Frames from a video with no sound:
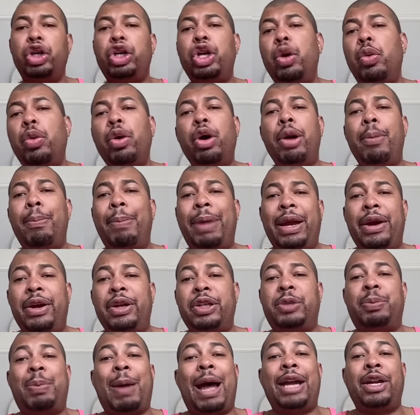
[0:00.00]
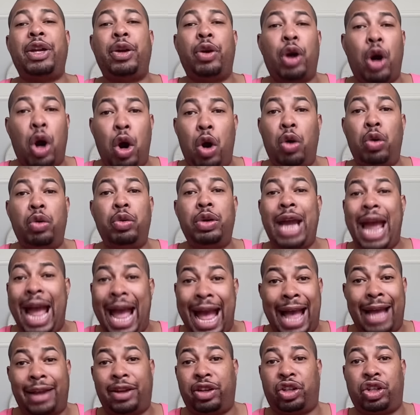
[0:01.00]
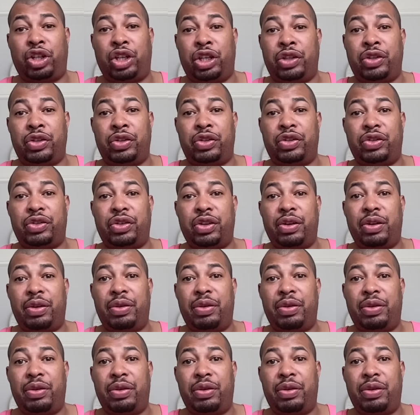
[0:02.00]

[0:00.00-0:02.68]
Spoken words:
You were embarrassed by your own actions.